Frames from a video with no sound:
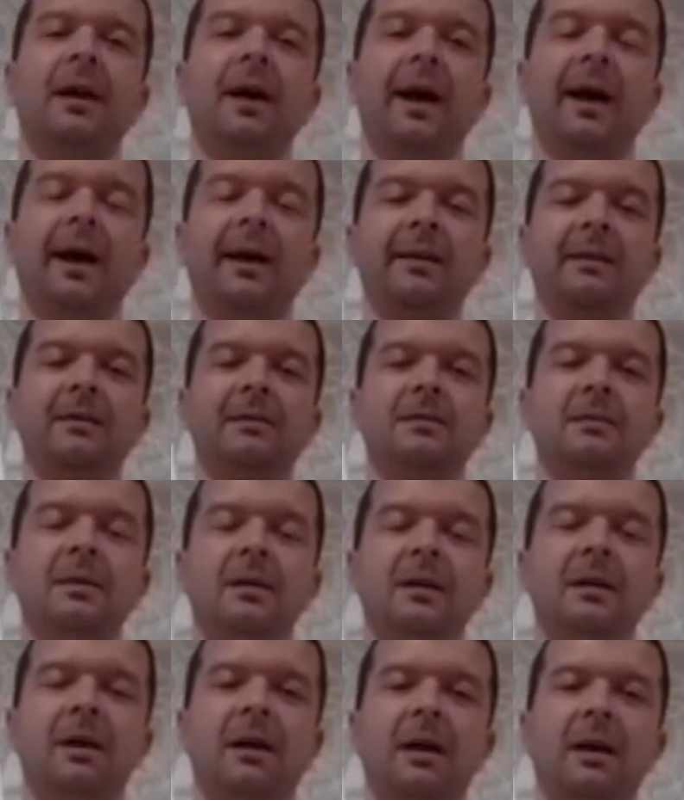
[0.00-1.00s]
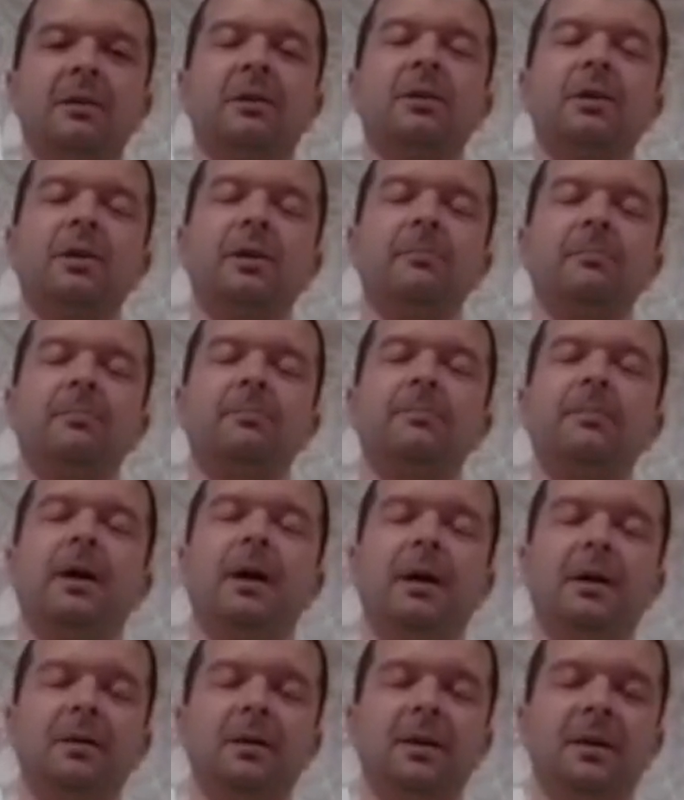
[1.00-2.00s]
and ask God,
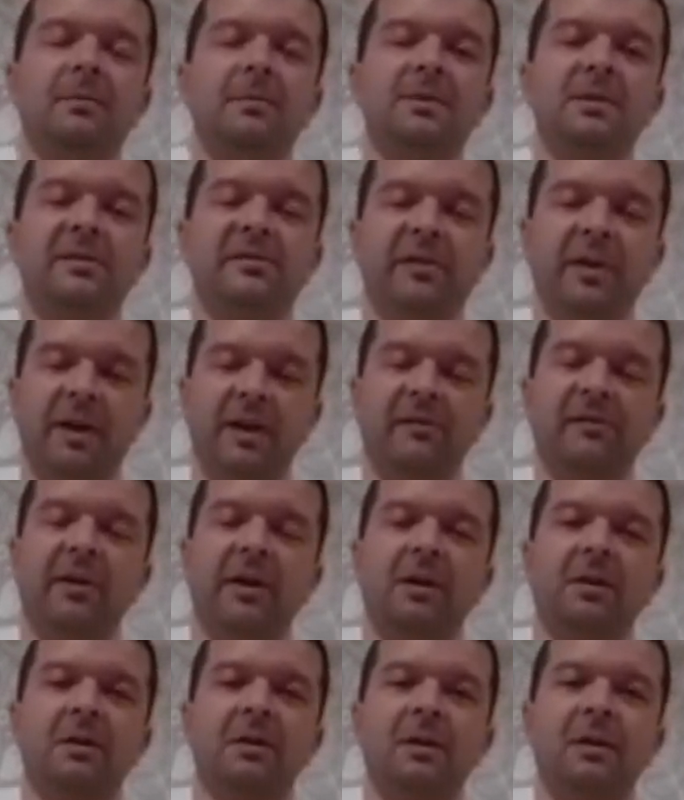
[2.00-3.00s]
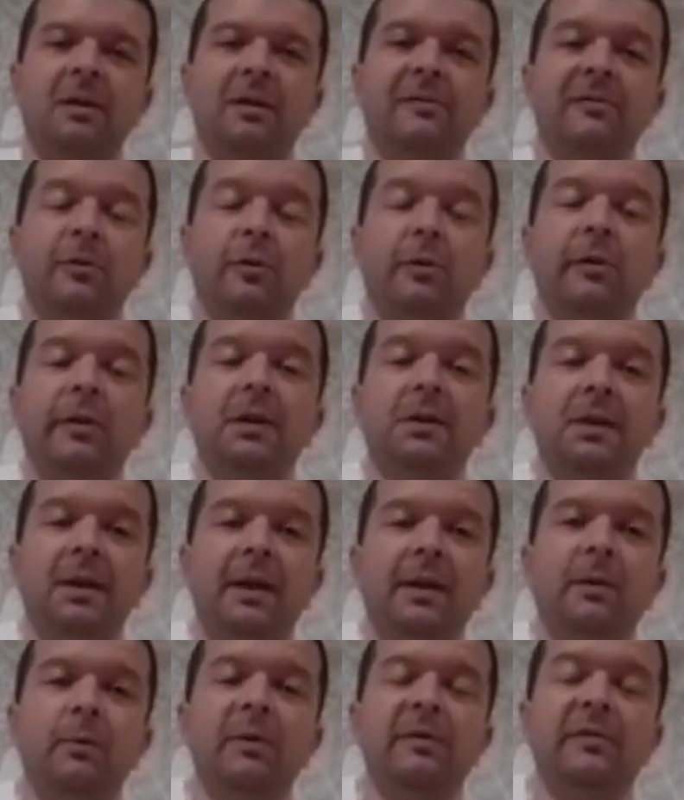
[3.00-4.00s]
ask him to forgive us for all the sin
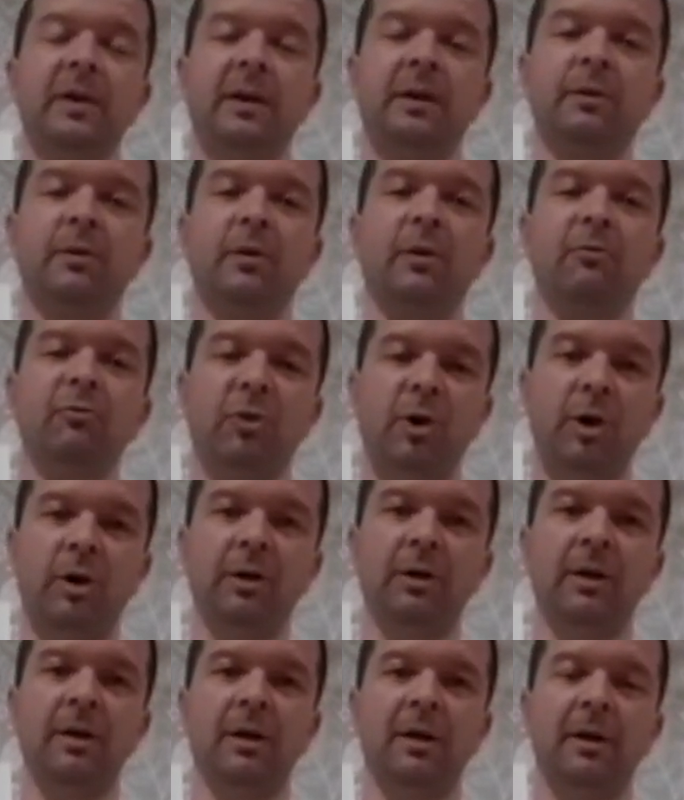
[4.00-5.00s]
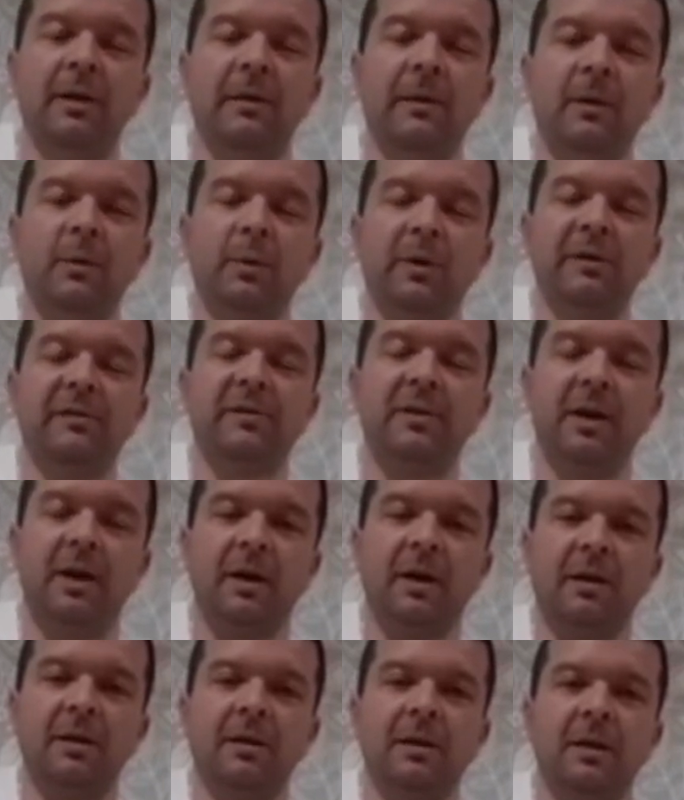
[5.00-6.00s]
that we've done, all the wrong that we've
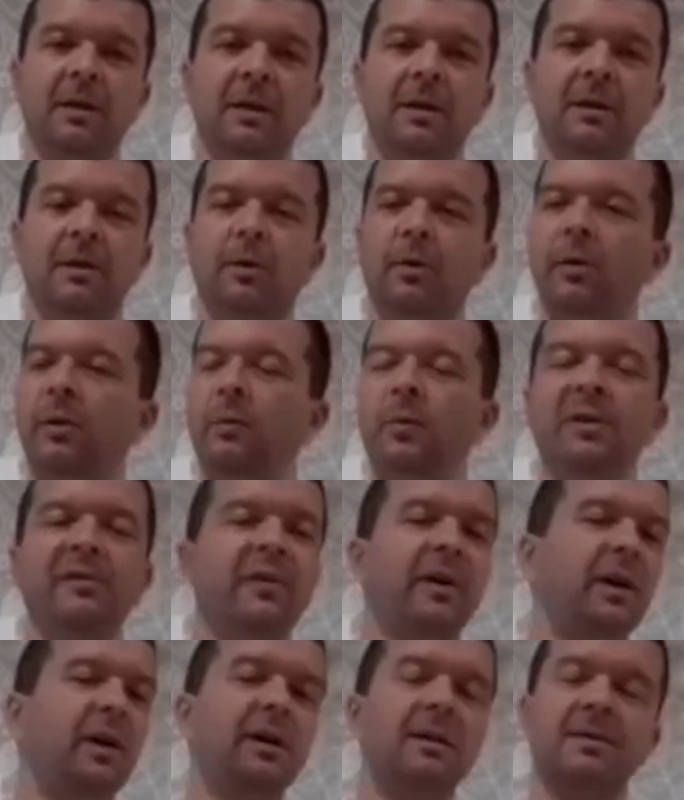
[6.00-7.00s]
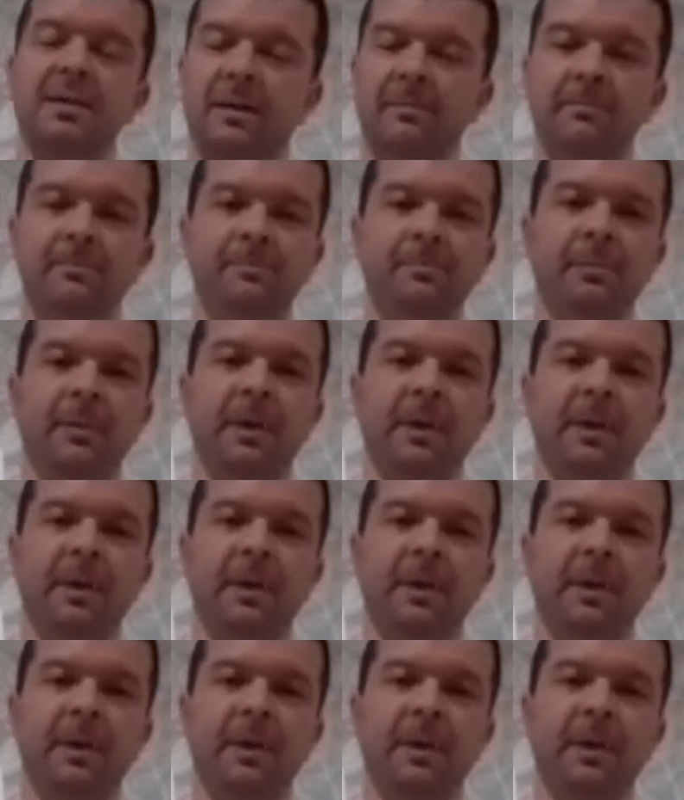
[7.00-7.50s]
done, all that we've hurt him.